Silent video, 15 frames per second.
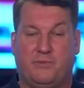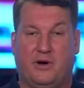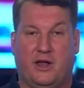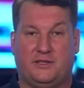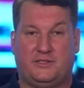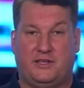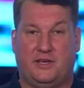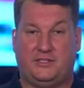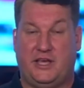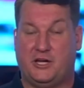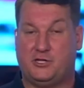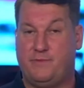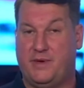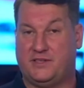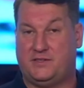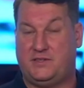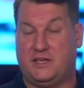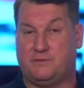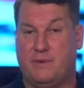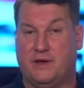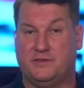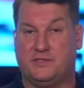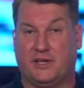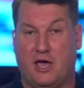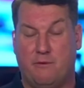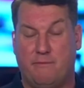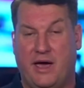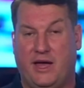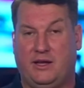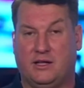and Pilots Association about 6 months ago
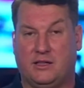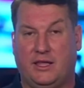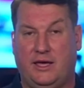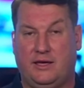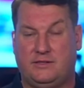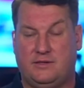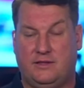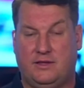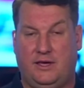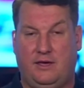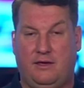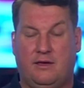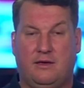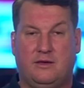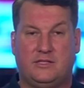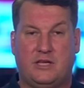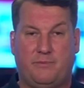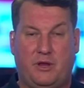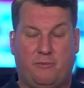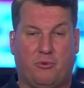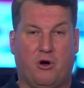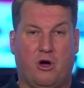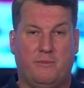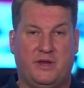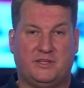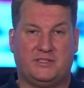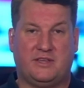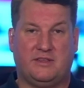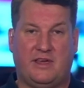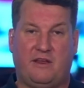made clear to the Deputy Prime
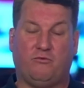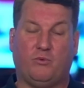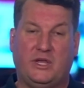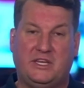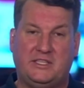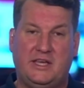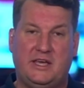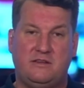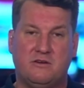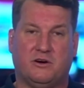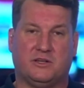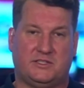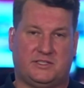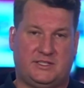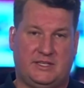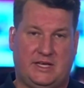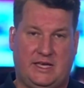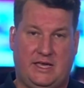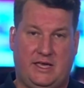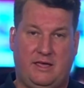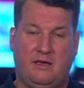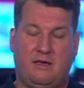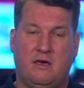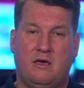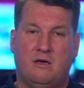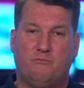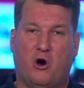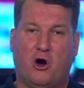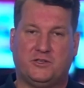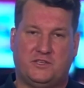Minister that if we did not see
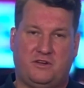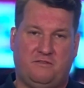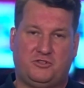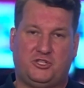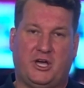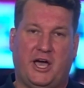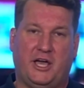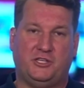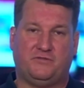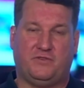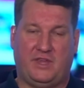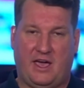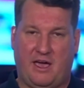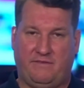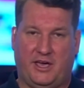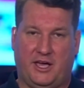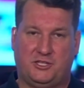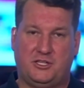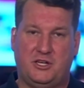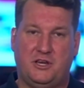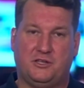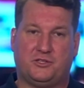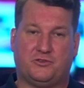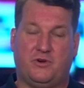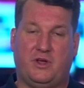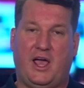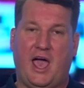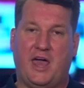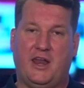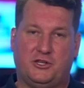positive change for the aviation
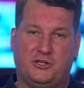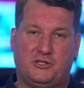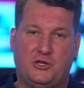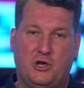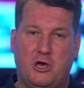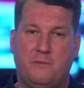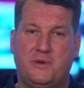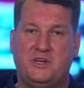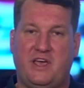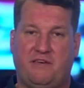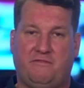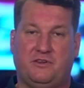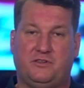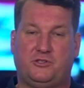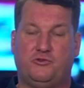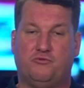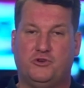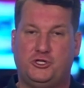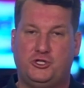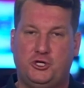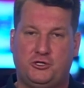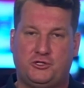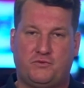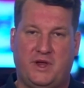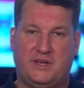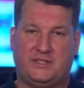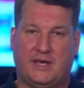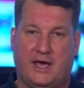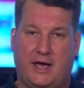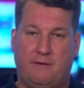industry determined effort to reduce
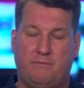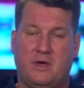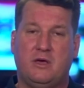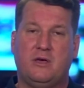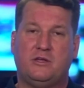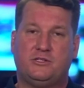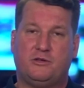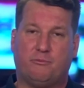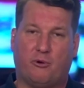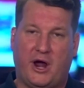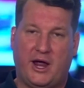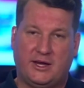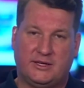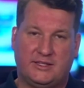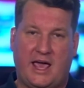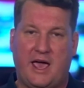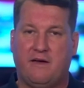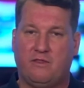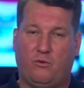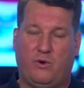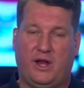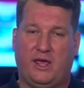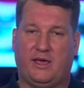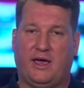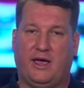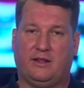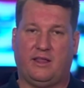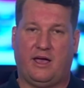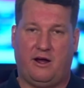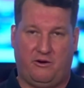red tape, to break down the wedding
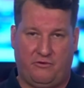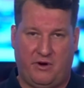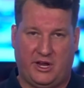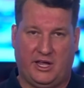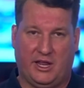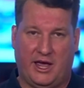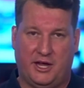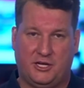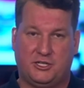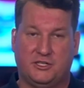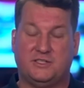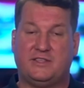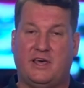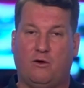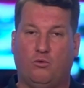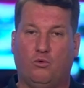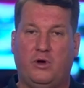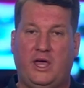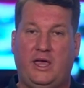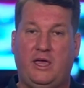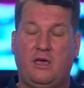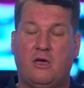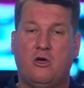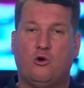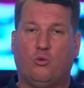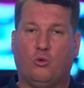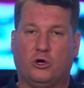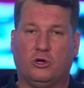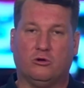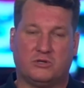cake layer of regulations, that we
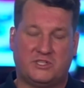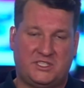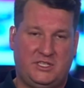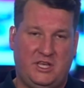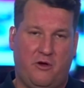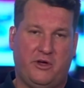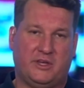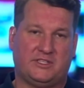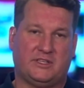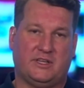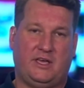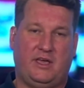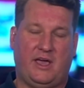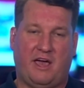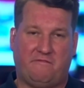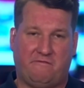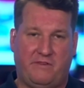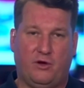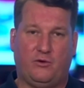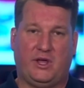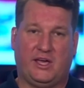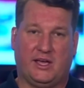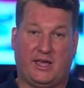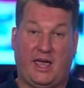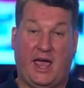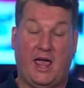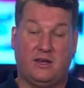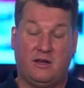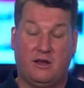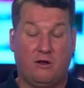would look seriously at fielding a
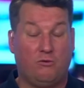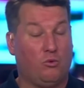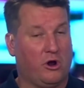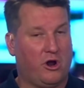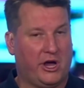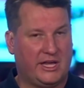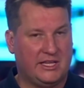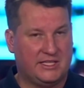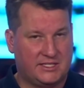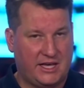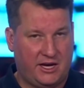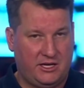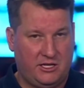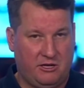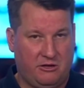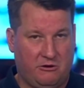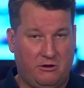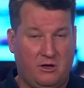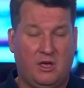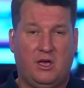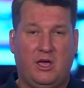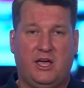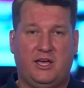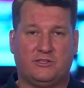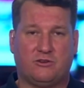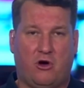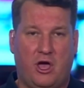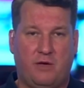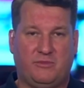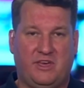candidate. And what I can say to you is
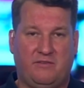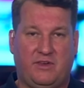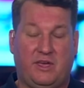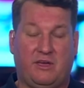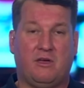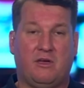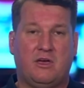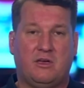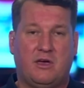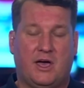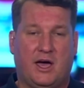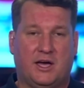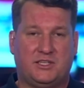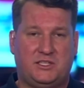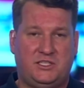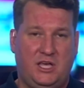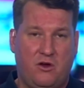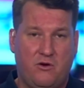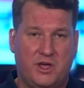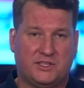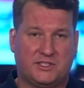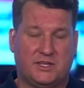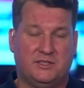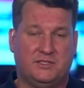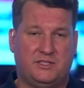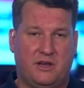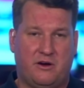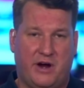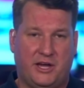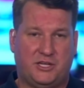I am giving serious
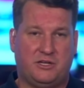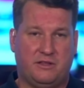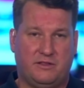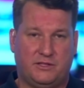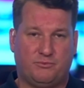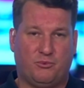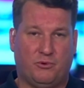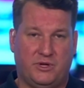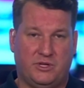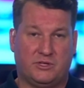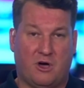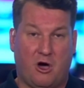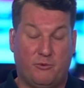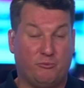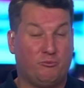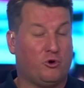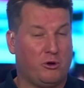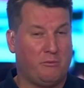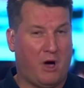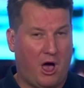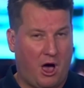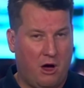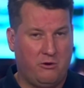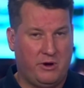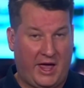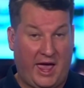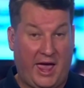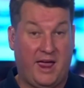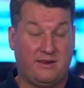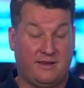consideration at this point in time in putting my own
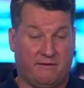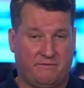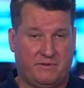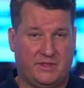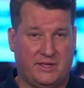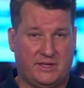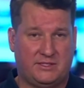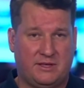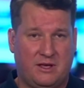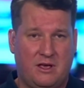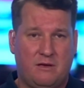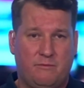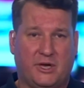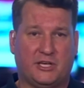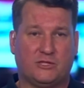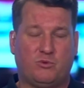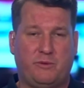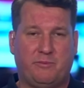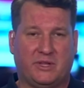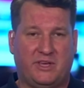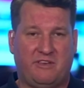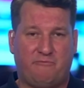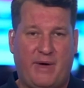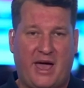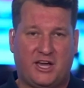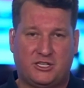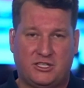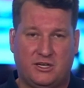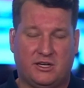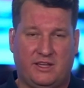hand up for this, because we believe
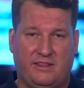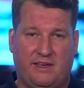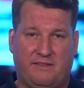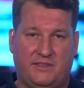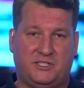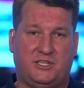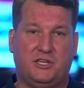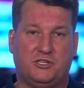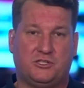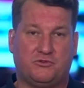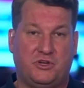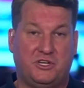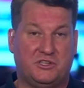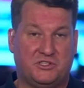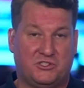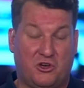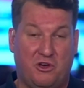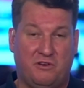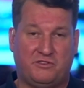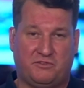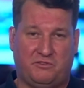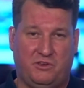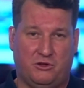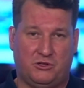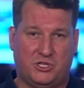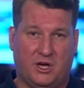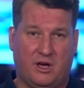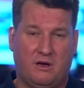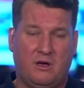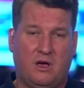passionately that this industry deserves a
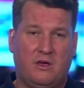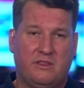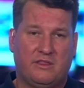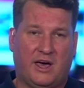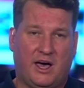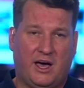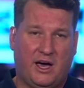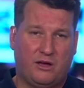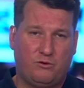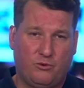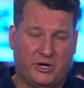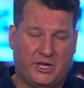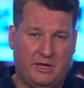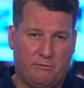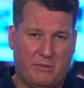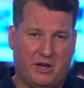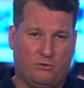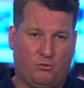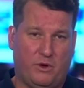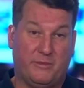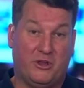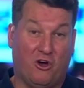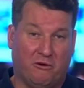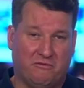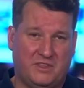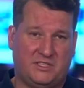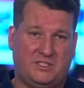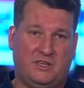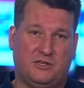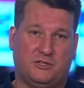future. The hardworking men and women of
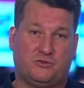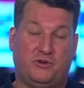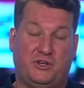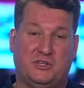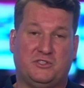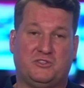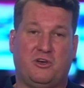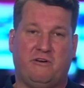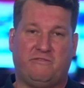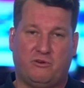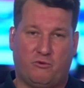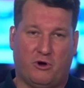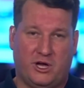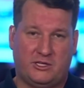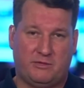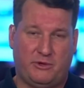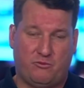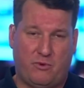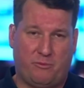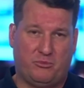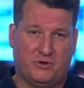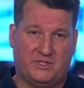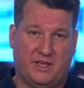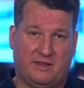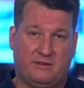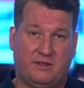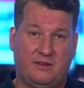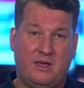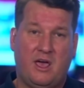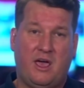this industry deserve the right to be
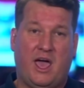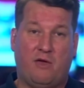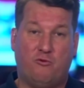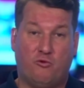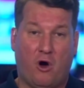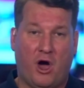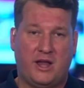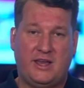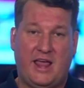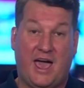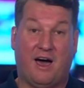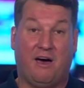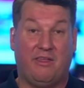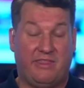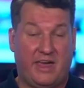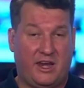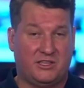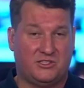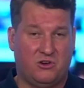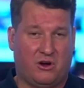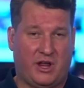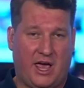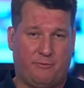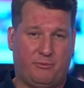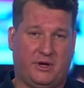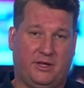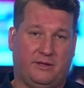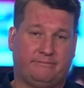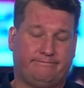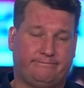represented, and right now that is not
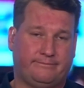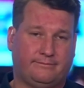happening.